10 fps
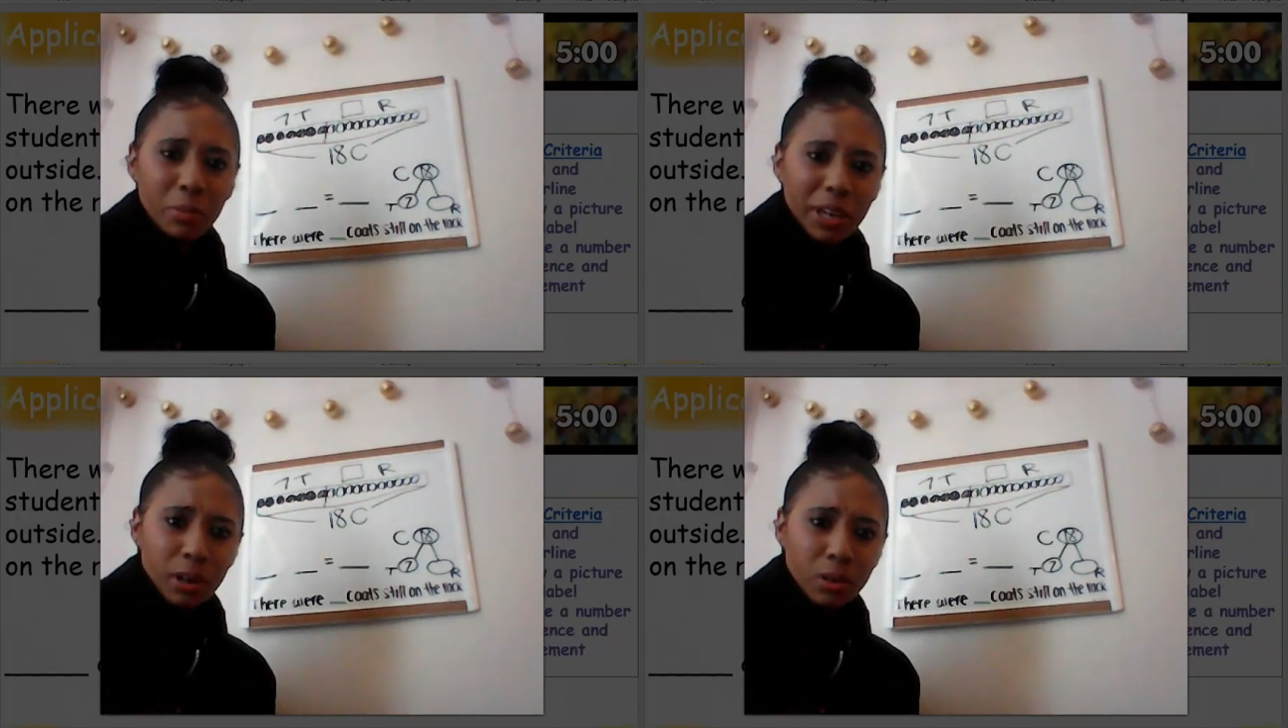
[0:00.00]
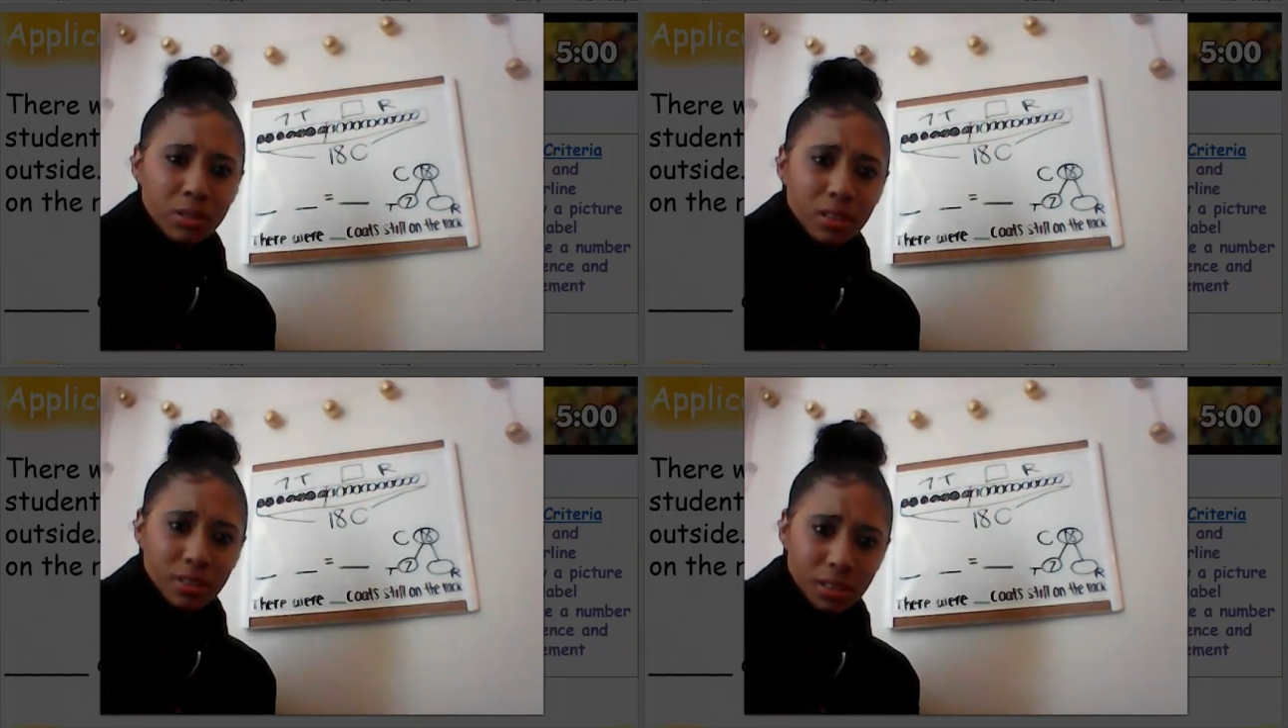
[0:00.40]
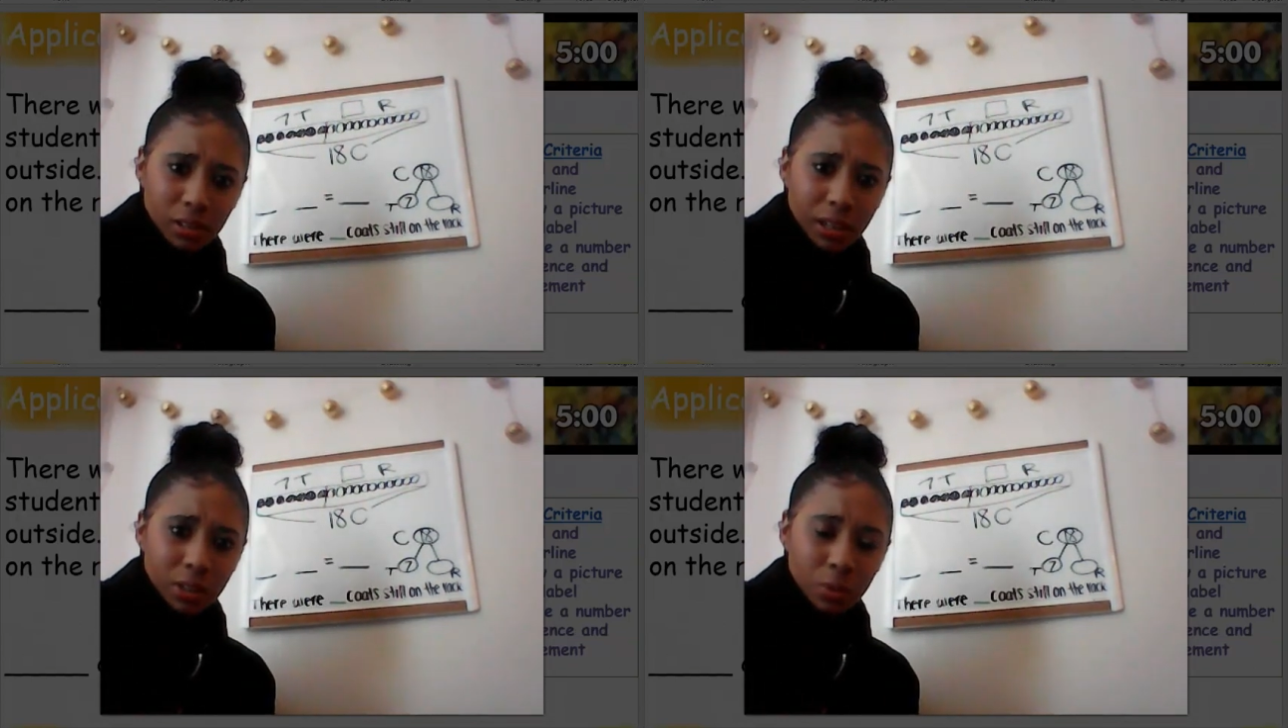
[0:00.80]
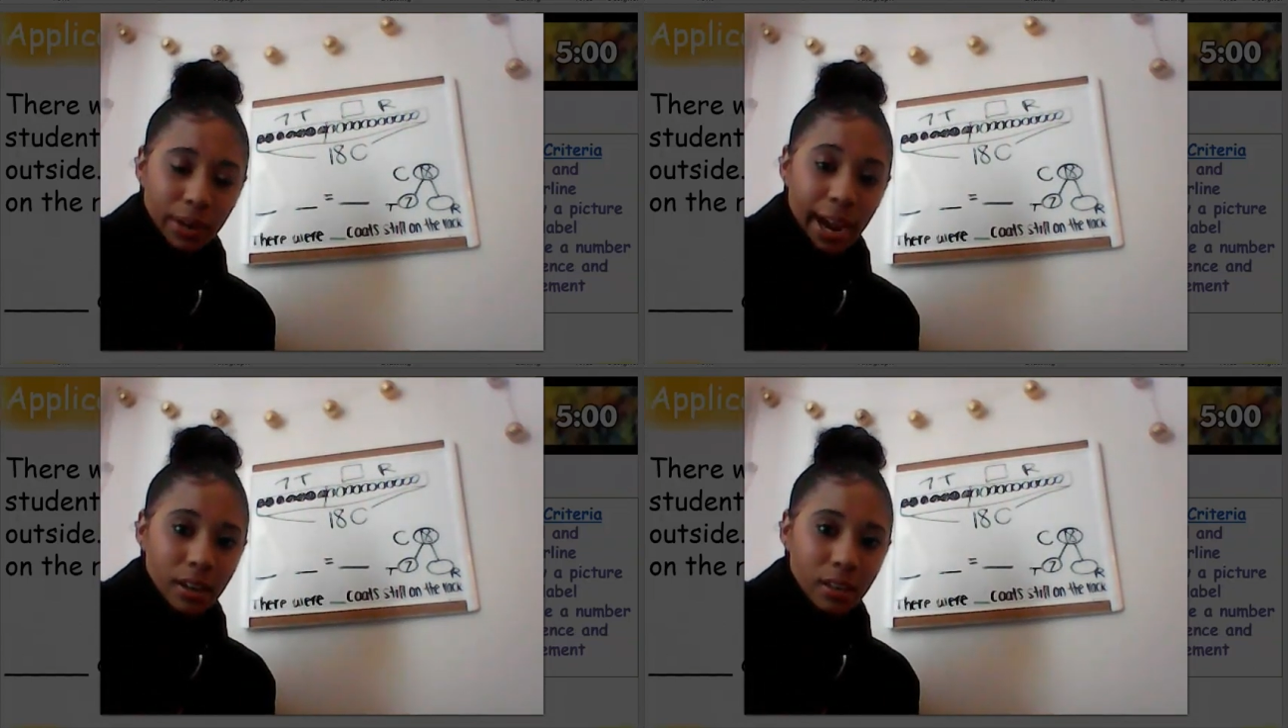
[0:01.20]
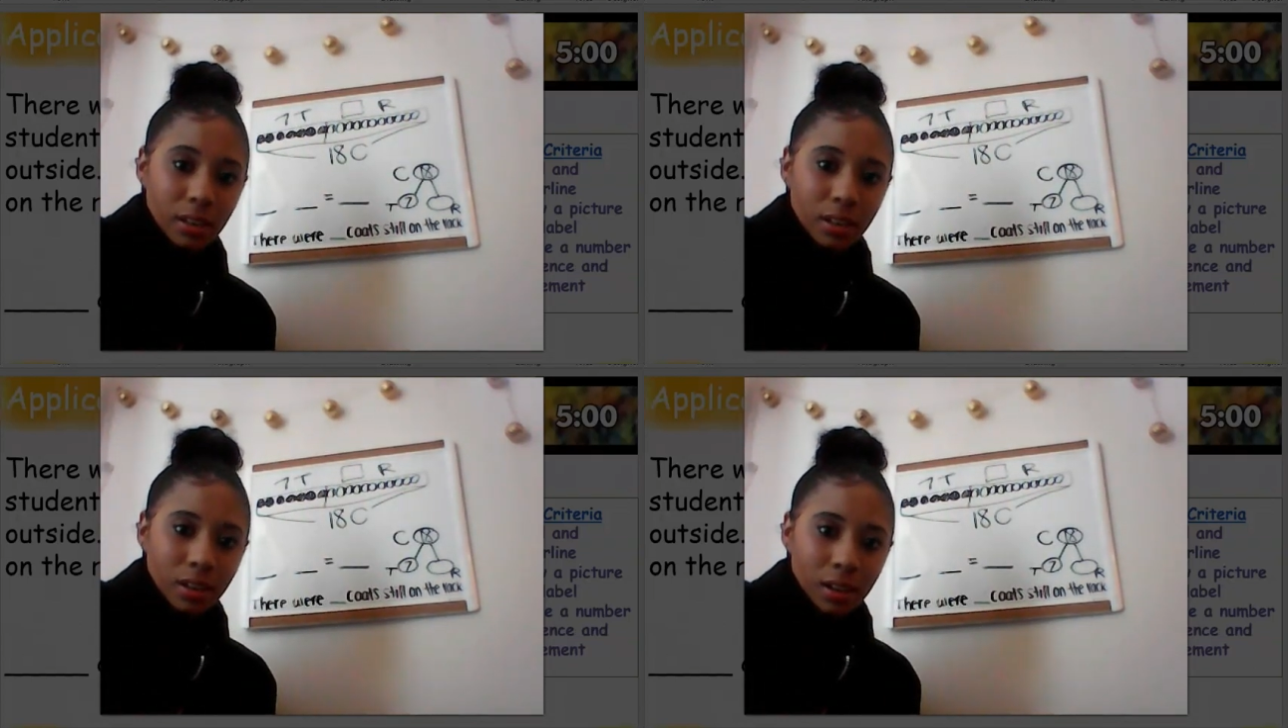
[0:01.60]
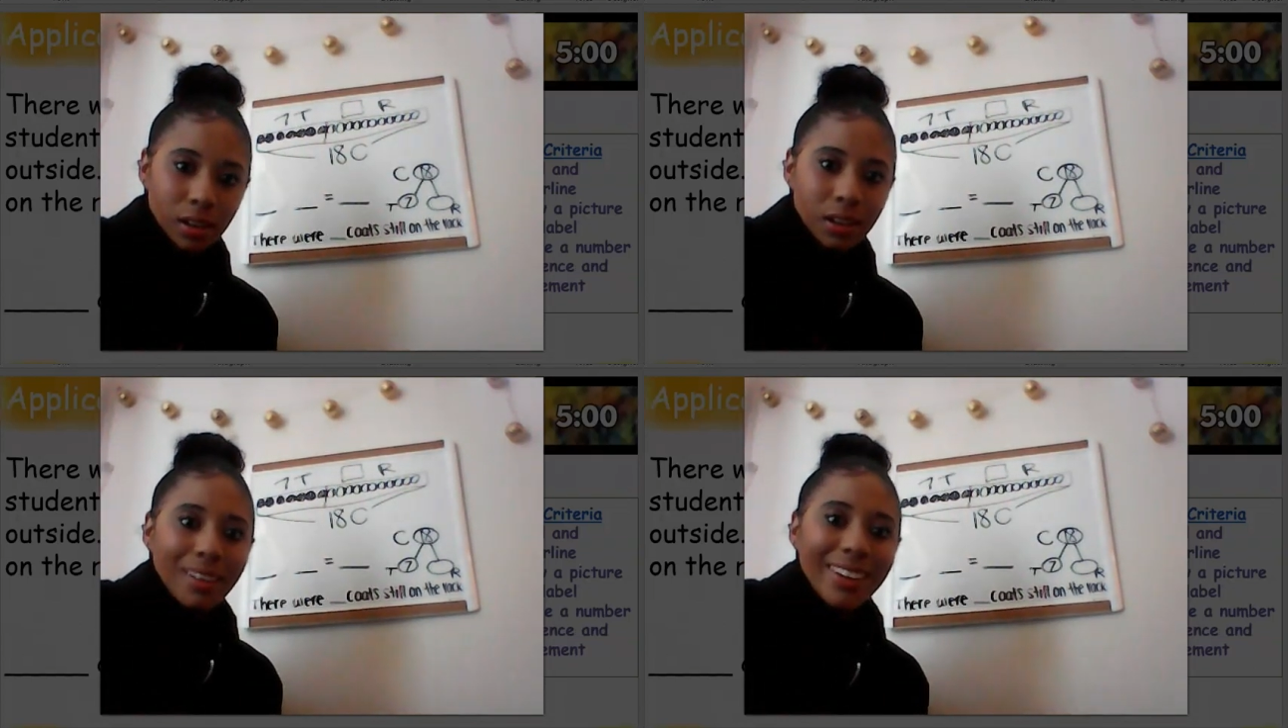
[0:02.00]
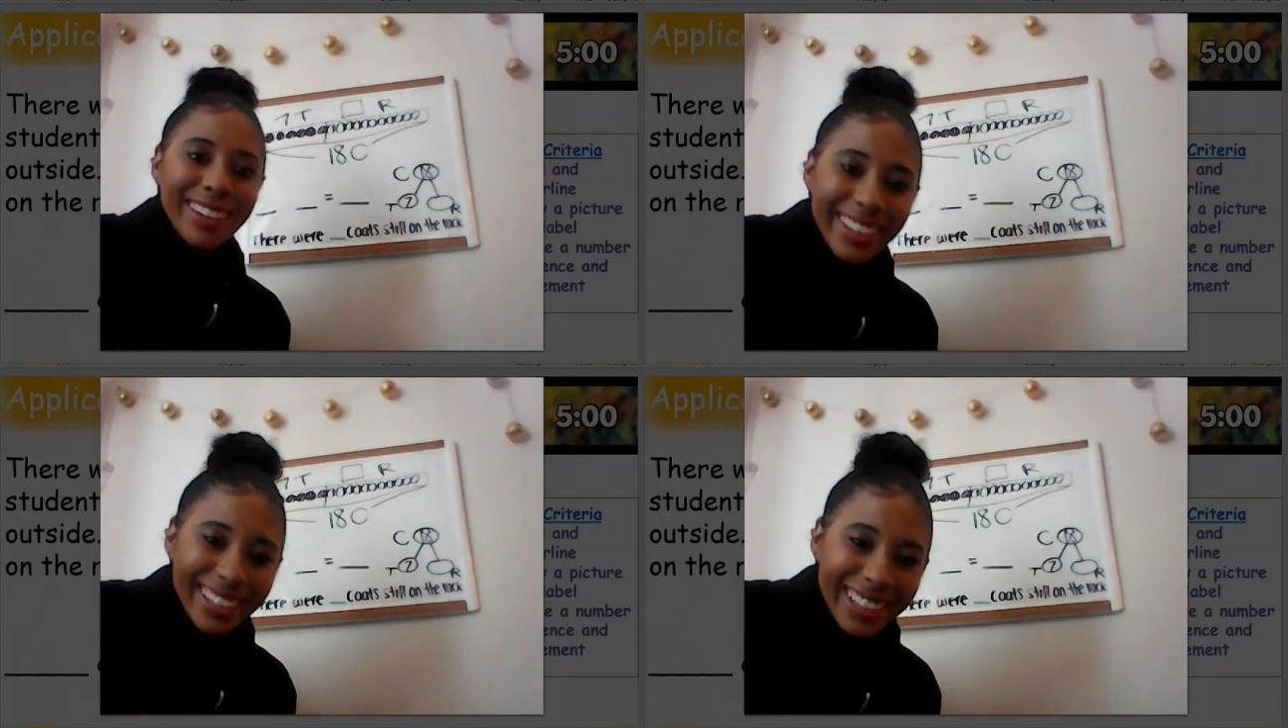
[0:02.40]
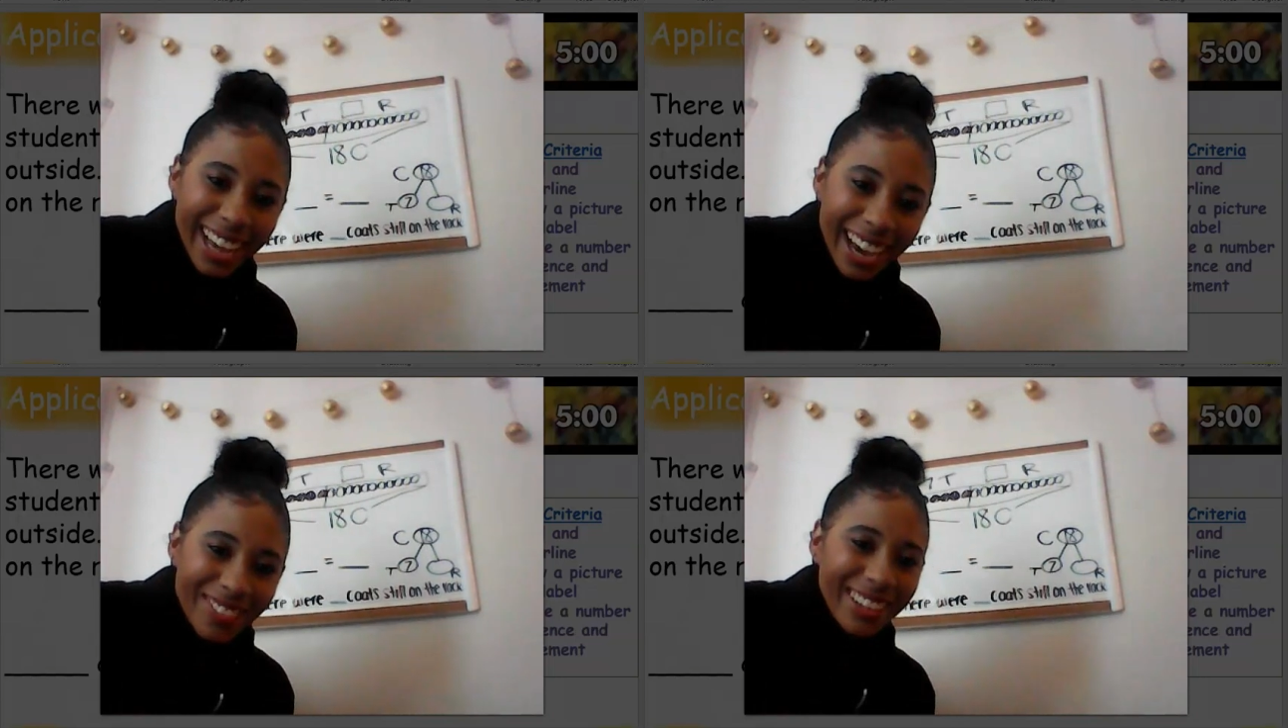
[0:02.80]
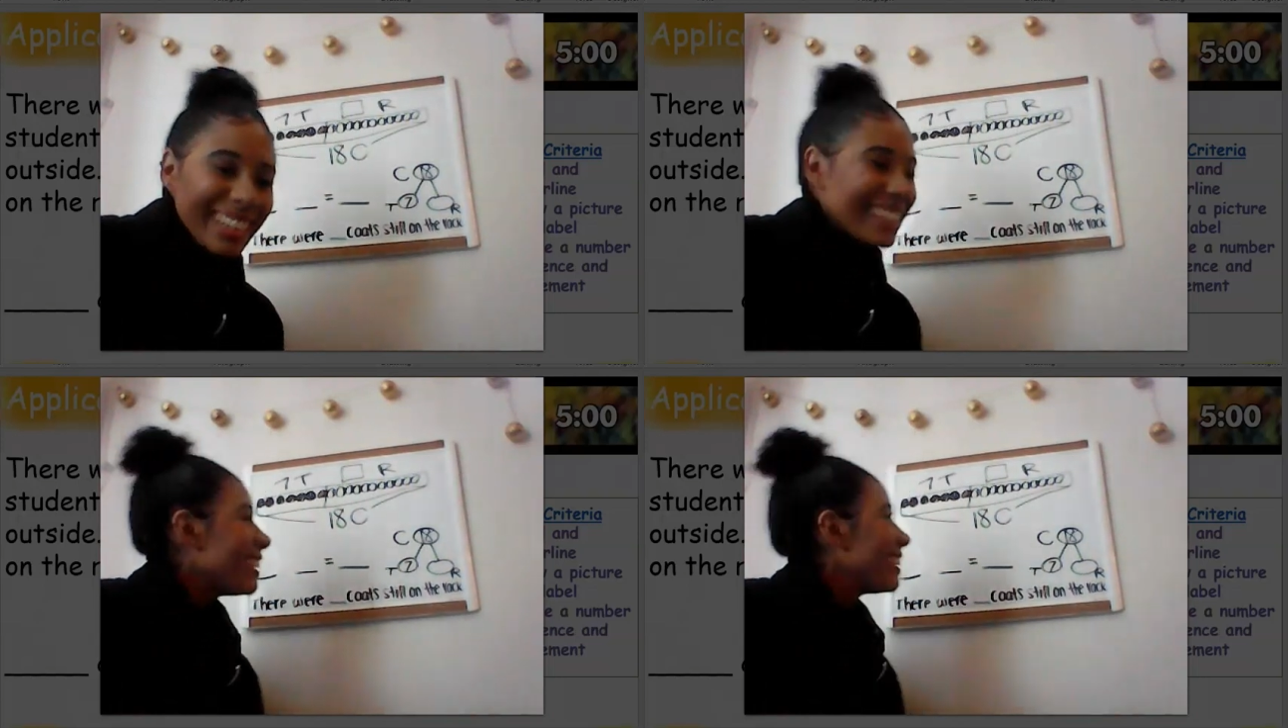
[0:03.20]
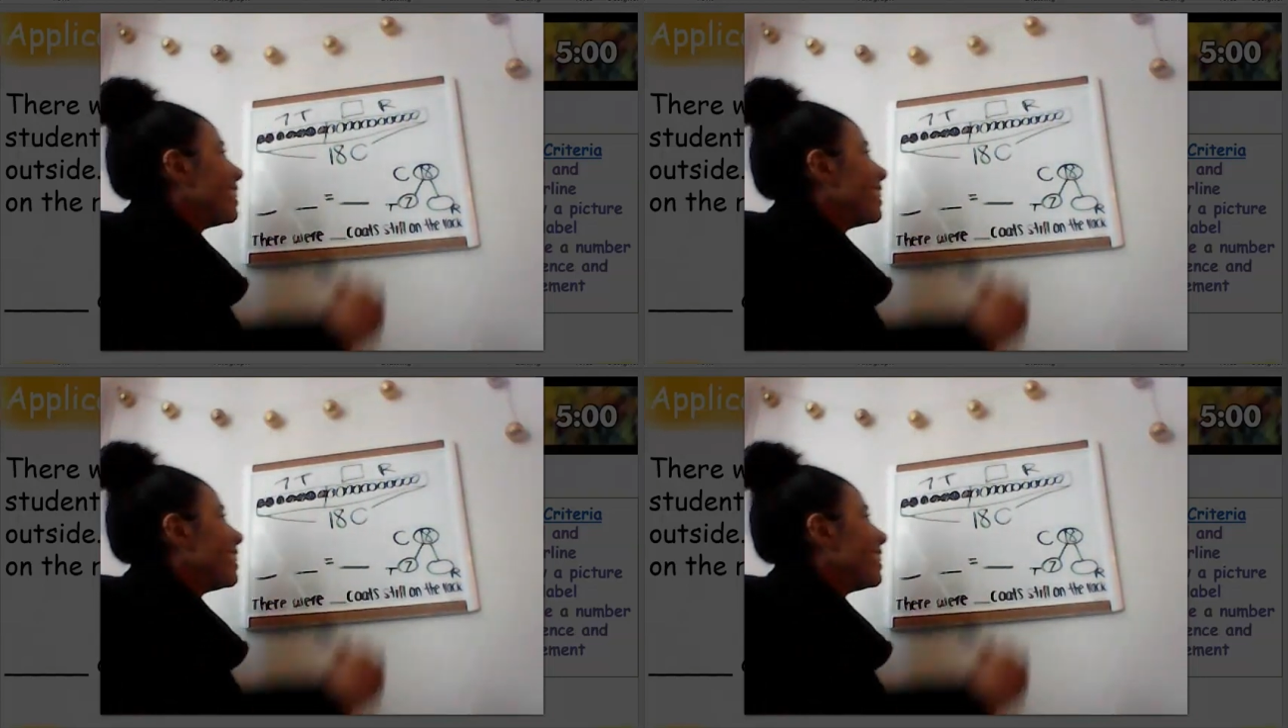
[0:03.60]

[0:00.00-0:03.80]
many coats are still on the rack? 11.